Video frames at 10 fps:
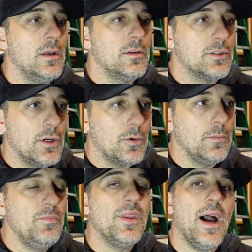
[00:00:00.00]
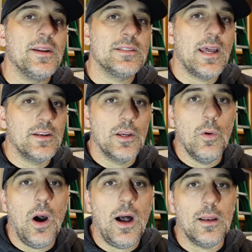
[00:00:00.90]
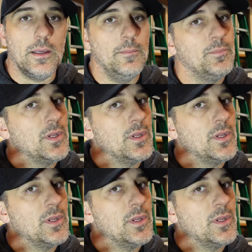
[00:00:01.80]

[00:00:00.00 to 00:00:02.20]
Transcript: So I decided to go Holley.